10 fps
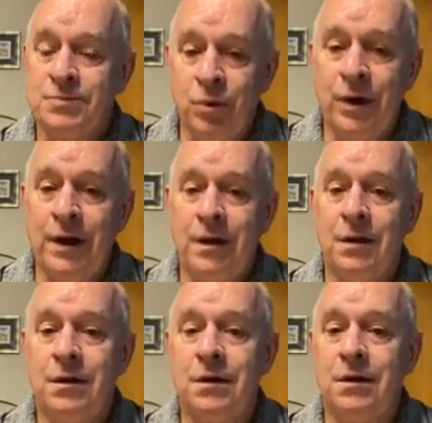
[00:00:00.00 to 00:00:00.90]
is
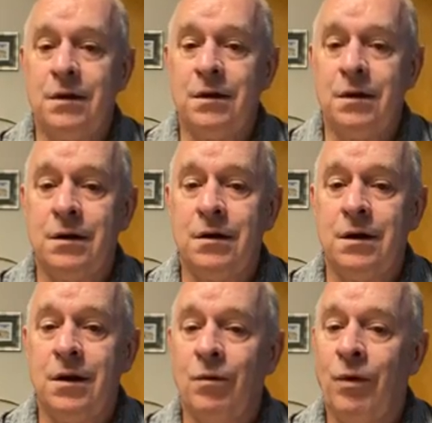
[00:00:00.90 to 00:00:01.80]
bring
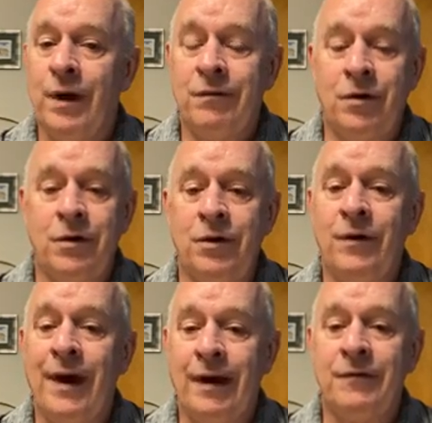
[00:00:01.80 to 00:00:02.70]

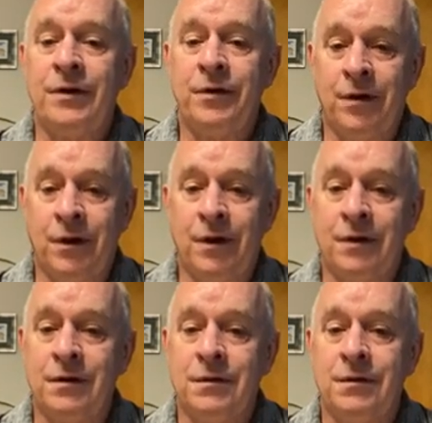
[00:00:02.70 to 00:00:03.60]
whatever you have in the
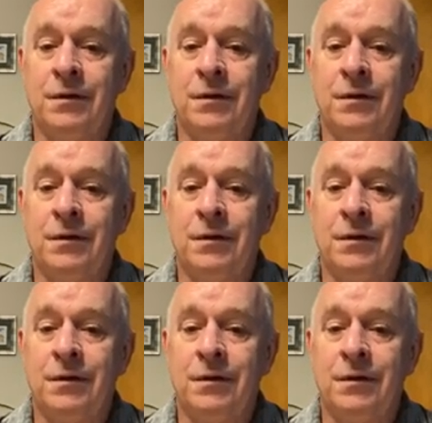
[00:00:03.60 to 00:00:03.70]
dark